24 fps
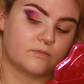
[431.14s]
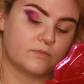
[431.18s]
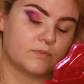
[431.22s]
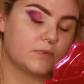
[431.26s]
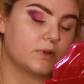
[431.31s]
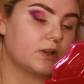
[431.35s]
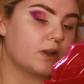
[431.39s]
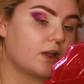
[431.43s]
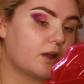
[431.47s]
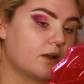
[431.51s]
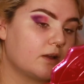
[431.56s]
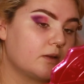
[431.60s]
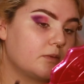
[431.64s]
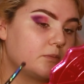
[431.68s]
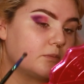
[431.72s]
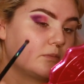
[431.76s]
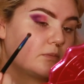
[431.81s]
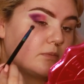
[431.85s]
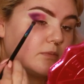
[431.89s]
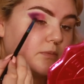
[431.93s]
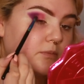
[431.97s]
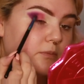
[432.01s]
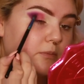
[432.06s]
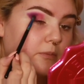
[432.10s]
Not
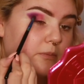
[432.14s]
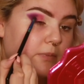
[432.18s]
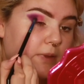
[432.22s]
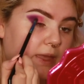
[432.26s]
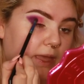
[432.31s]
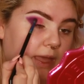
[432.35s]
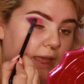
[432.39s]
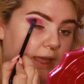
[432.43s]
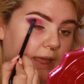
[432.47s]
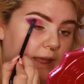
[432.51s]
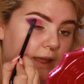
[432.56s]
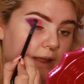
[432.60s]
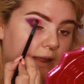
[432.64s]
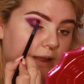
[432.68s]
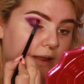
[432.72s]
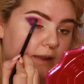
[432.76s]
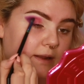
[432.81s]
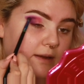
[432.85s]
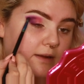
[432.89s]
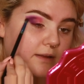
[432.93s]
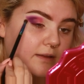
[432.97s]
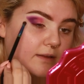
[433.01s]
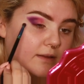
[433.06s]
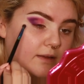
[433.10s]

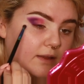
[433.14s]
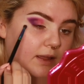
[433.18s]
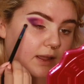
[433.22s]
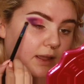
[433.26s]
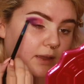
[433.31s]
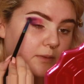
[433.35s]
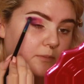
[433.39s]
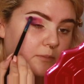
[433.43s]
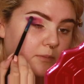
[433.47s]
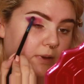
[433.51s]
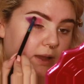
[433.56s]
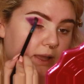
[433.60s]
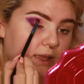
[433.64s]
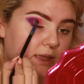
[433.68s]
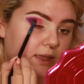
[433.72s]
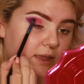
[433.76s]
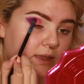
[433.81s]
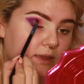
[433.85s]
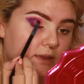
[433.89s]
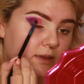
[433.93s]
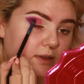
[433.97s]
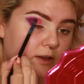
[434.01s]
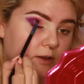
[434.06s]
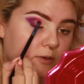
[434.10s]
bad. I
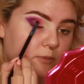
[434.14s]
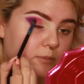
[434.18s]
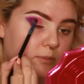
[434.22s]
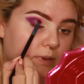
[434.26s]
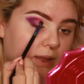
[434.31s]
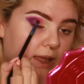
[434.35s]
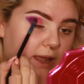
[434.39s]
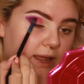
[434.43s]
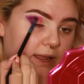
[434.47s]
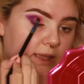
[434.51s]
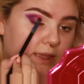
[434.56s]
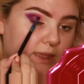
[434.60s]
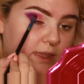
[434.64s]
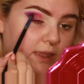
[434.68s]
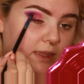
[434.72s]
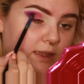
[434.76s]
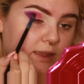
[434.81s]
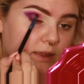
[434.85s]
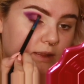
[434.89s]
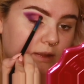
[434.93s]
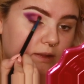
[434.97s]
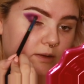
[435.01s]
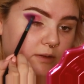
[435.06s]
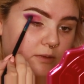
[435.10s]
might go back
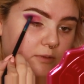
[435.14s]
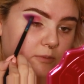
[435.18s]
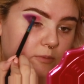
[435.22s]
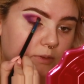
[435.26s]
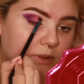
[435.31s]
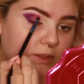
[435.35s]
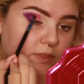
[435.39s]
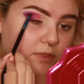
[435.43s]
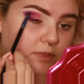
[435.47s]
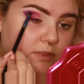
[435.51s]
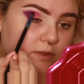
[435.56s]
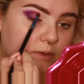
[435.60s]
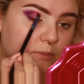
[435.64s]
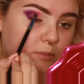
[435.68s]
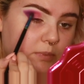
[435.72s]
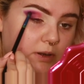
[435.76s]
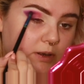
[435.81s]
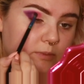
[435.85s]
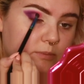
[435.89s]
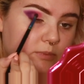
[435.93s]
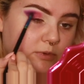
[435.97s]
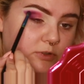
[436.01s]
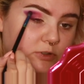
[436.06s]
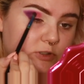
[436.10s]
in with the
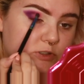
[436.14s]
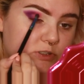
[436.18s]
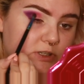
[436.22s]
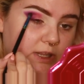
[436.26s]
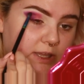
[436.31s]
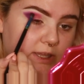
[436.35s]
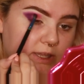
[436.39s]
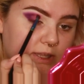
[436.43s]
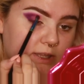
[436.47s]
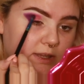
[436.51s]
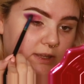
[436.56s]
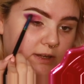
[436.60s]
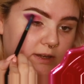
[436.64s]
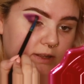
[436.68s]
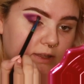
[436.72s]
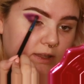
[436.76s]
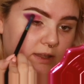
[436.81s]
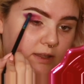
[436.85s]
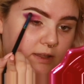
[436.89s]
purple shade